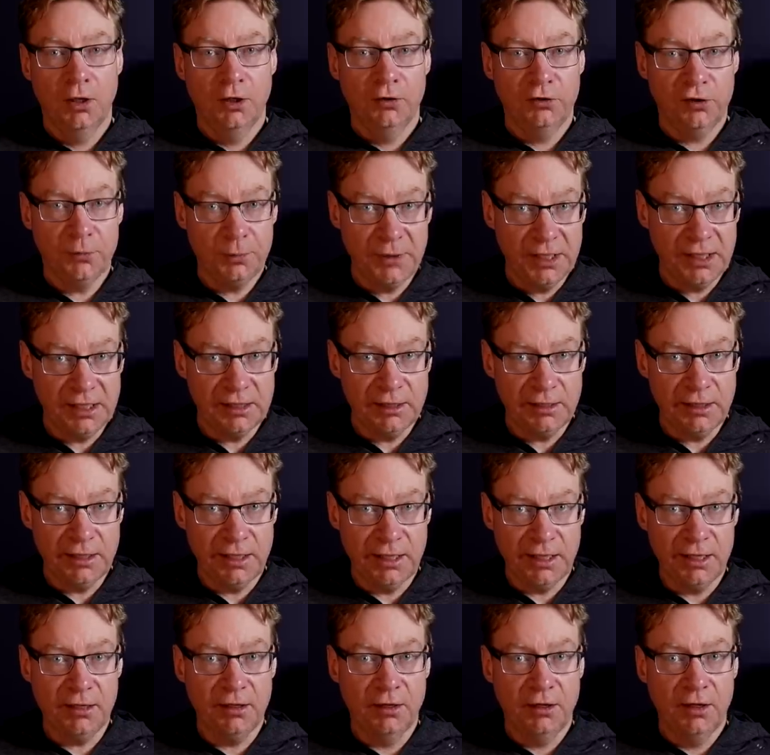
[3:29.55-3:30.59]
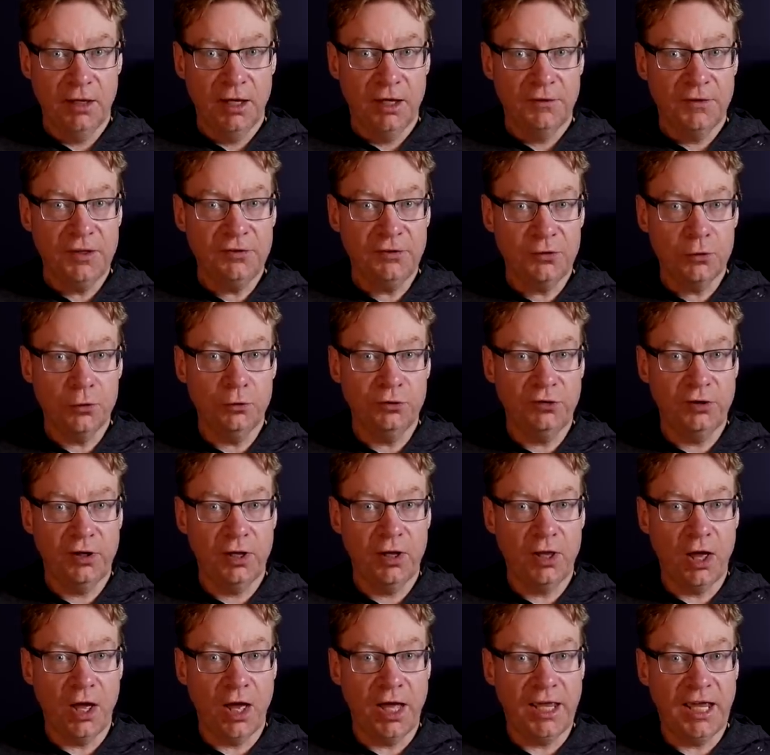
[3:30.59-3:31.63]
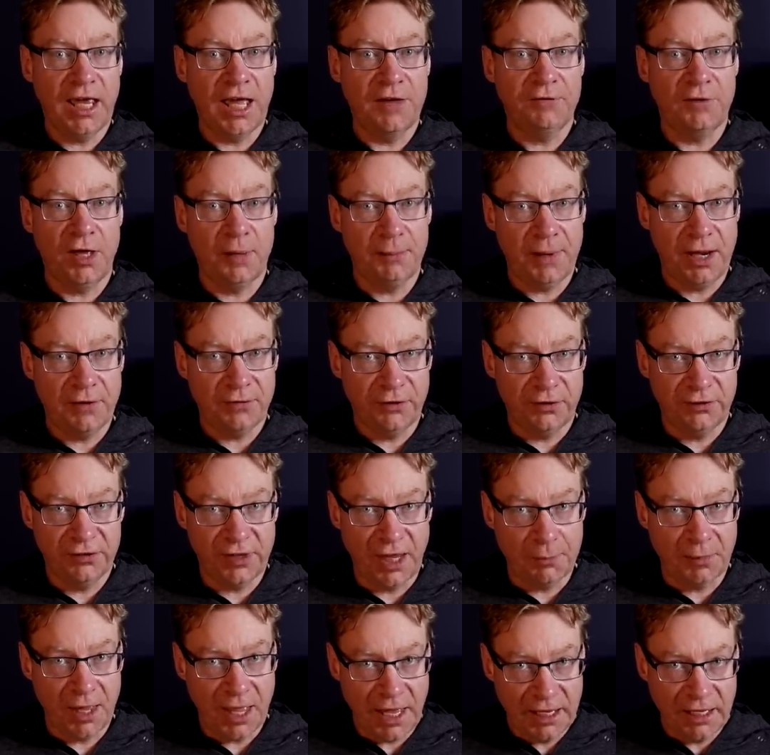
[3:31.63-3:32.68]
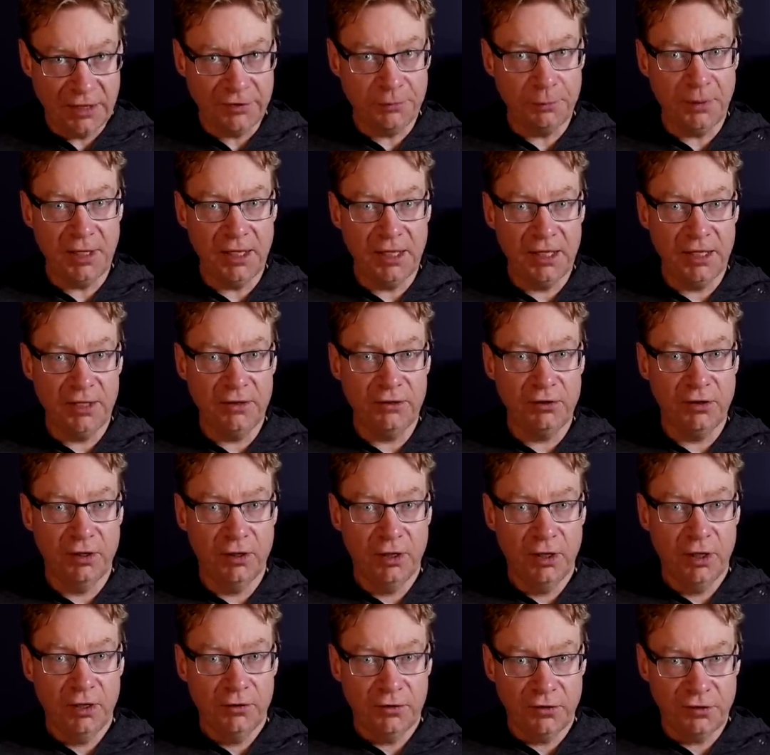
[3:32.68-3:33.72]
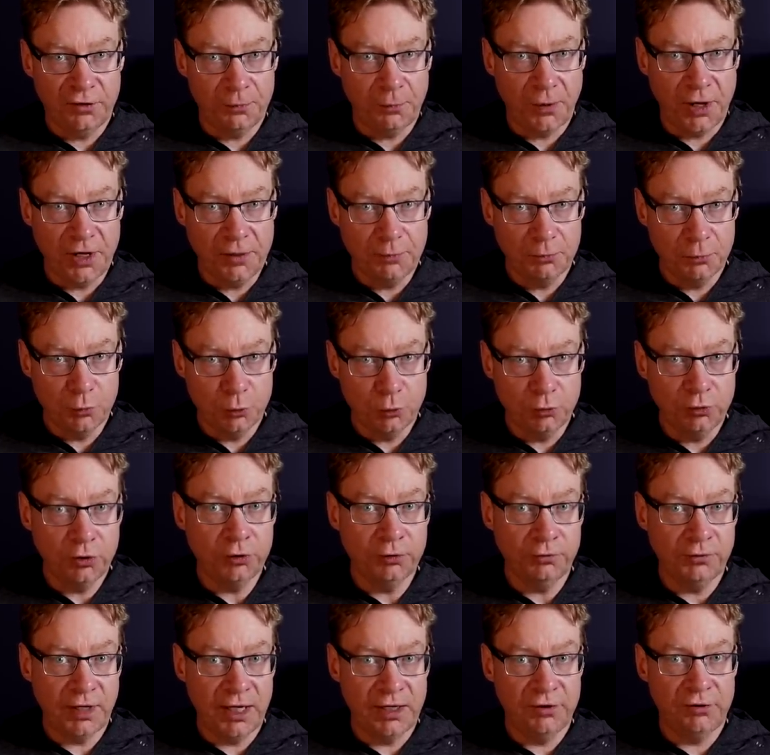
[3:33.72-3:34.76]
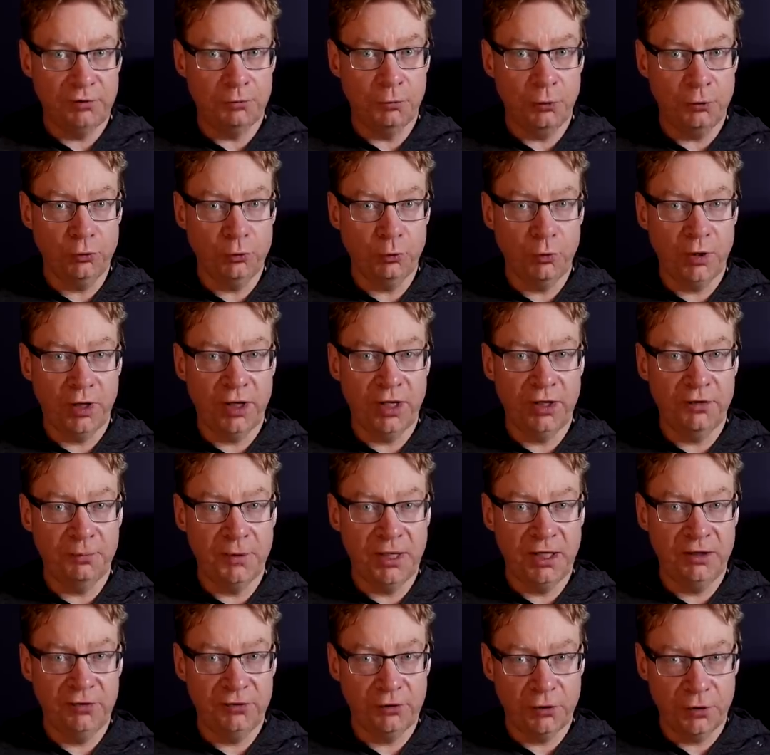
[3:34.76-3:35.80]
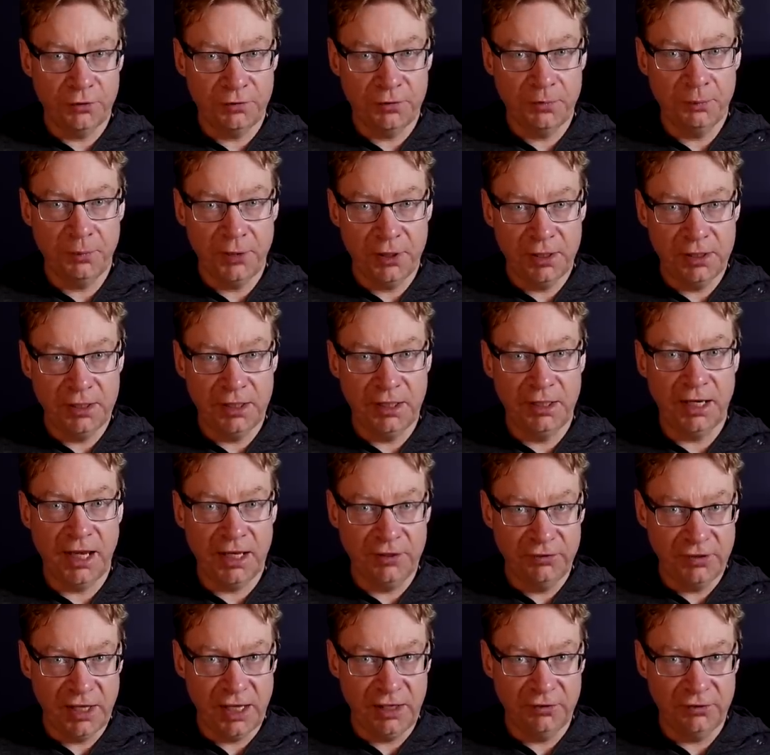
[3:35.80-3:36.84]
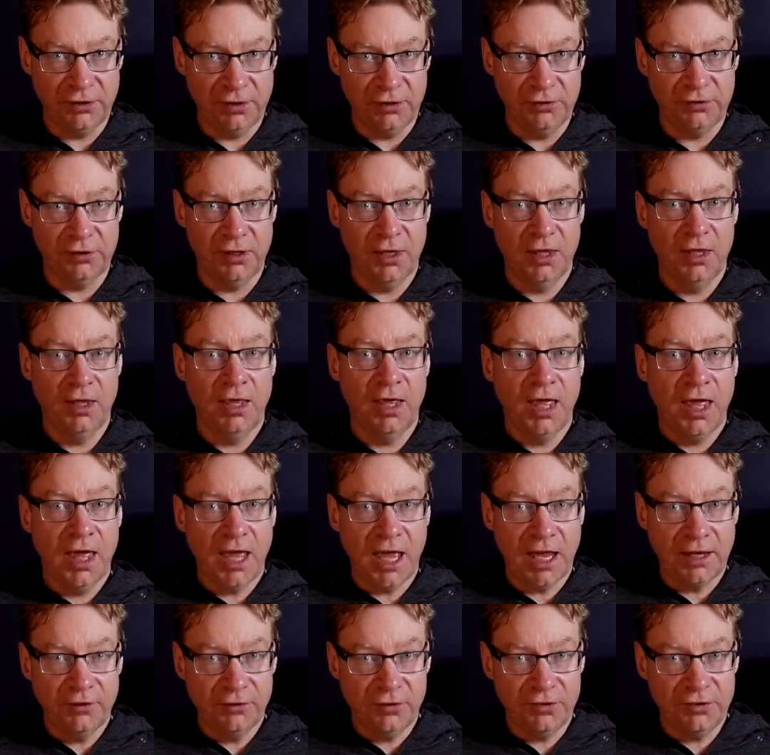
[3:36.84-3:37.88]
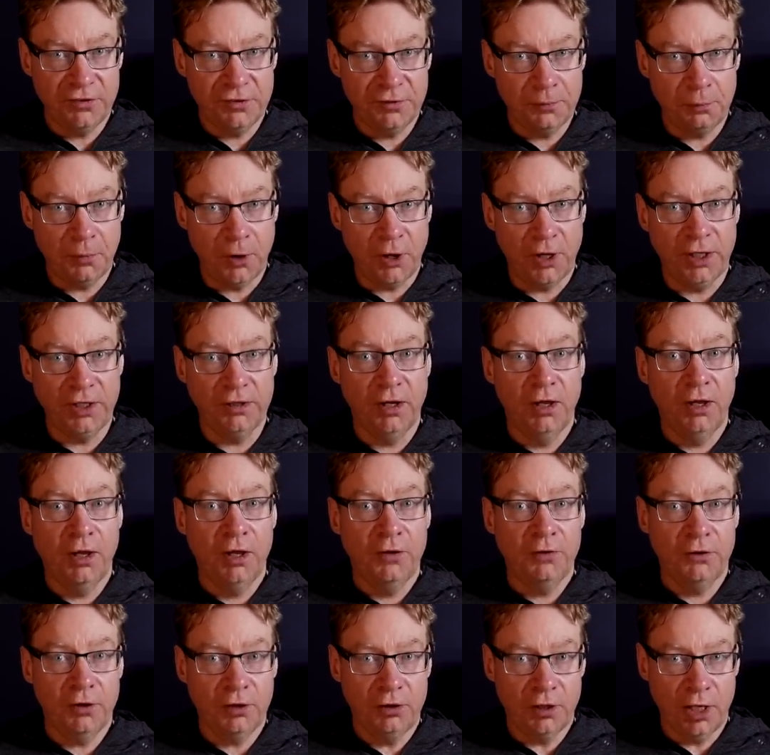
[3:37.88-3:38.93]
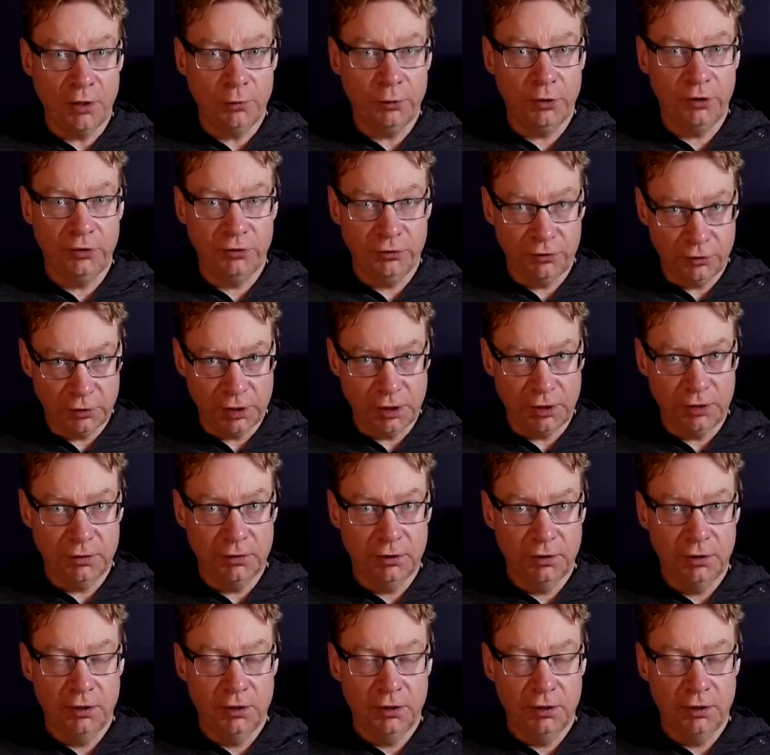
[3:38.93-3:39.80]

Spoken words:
To be clear, this quarter I have about the same ASPs, despite more long-range Model Ys being sold from Berlin and Texas, and despite the lower dollar.